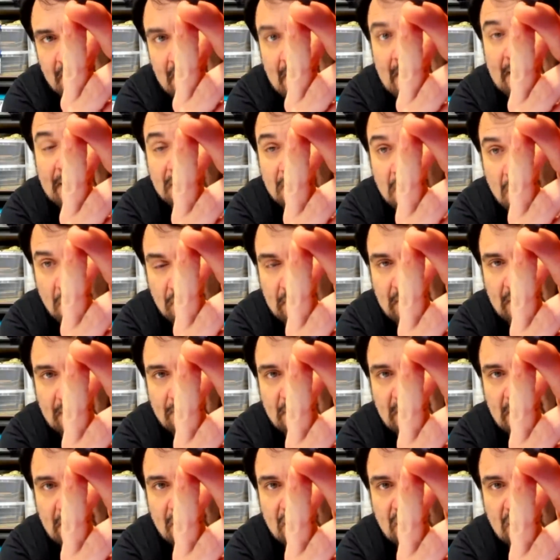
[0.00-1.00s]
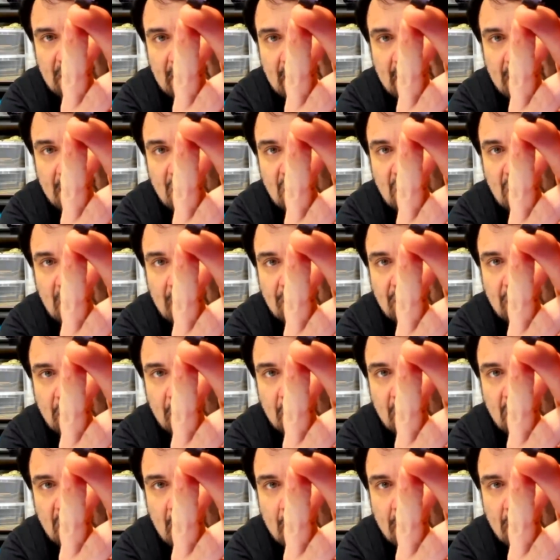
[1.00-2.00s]
I know that because again, this stuff
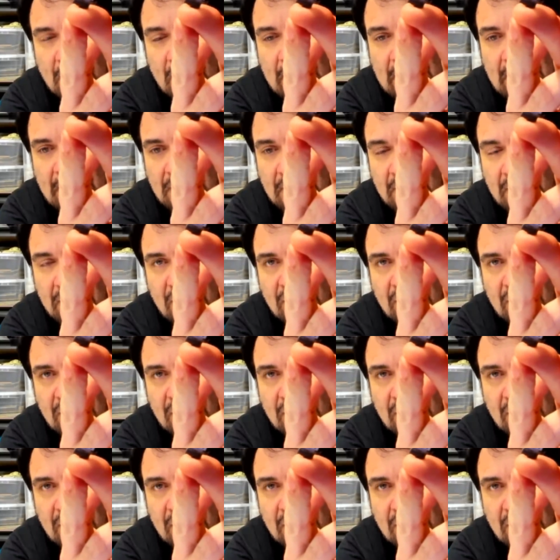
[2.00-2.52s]
turns up around here.